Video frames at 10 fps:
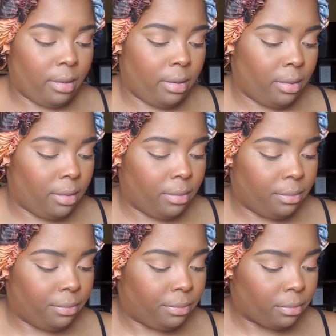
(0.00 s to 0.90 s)

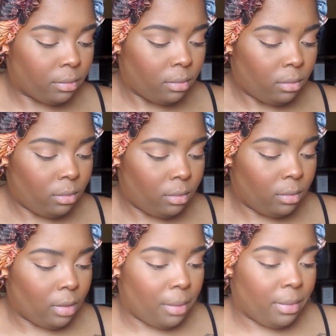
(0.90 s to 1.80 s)
Um,
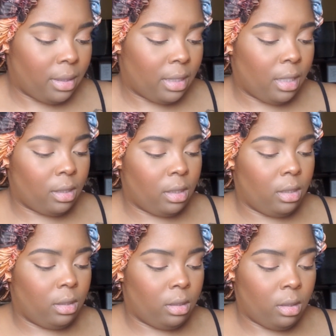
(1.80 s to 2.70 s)
I'm gonna take
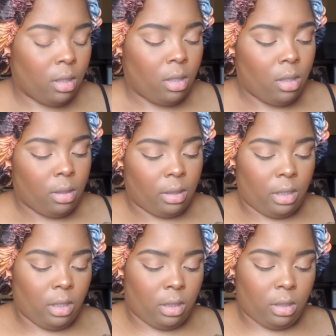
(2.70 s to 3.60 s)
this
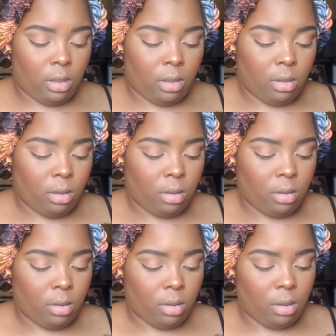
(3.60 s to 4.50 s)
Kiss
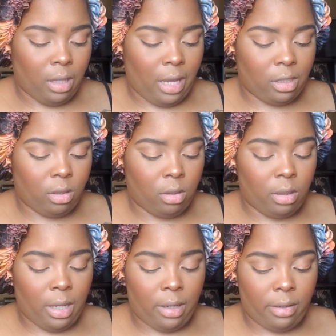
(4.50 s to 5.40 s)
Lash Glue
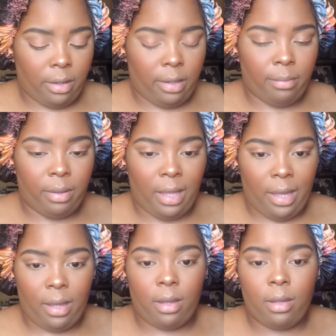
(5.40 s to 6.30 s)
Liner in
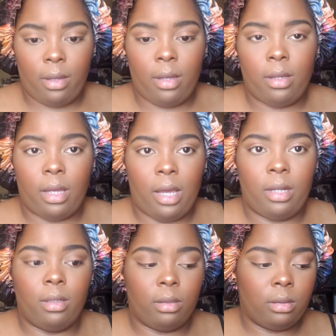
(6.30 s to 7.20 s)
black and kind
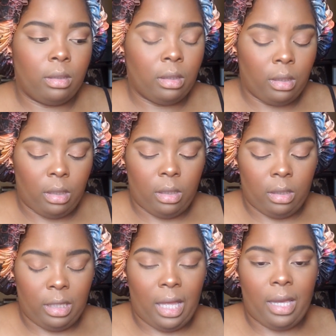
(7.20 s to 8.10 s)
of
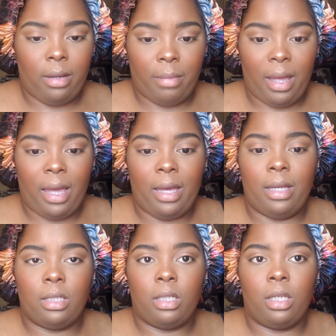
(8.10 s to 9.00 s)
line my
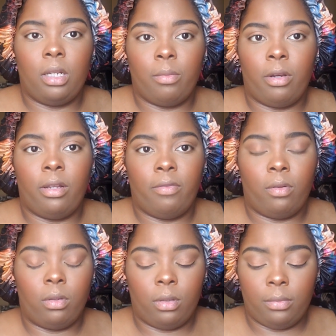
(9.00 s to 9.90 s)
eyes to get them ready
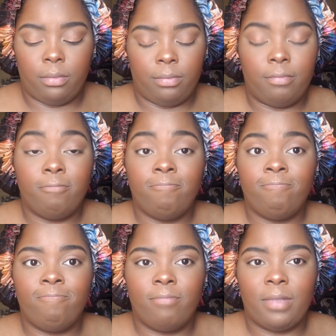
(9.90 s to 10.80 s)
for
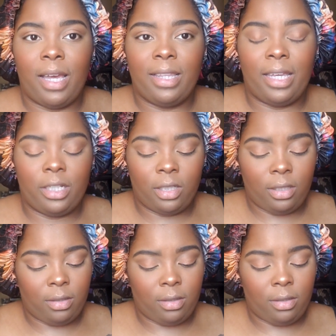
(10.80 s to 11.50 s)
eyelashes.